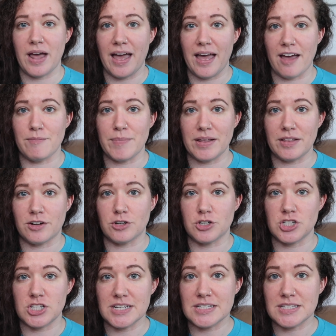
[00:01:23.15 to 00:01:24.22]
I have my little
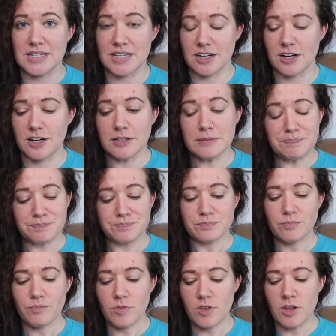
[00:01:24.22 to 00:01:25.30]
sheets here
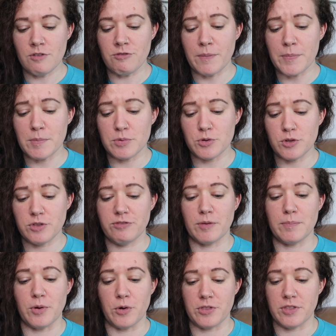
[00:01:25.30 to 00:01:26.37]
from the booth for
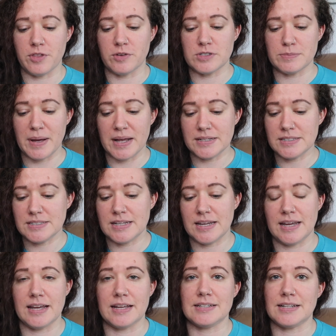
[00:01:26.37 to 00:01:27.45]
both of those months,
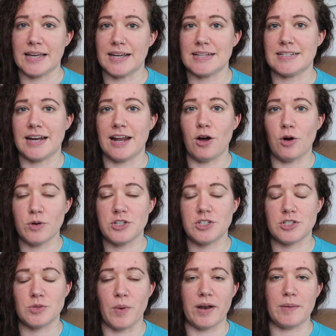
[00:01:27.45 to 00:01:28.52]
and like I said, I always
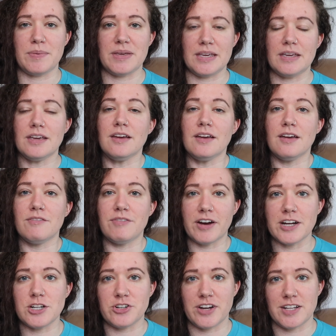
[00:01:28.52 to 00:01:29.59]
just want to be
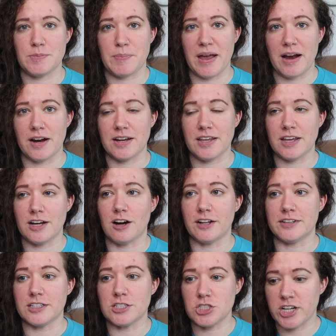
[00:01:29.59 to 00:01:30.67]
very transparent here
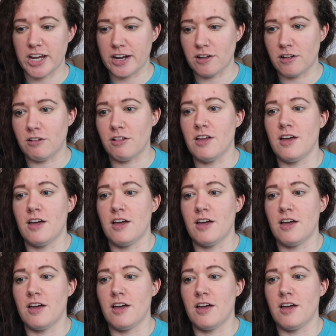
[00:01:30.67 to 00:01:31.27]
on this channel.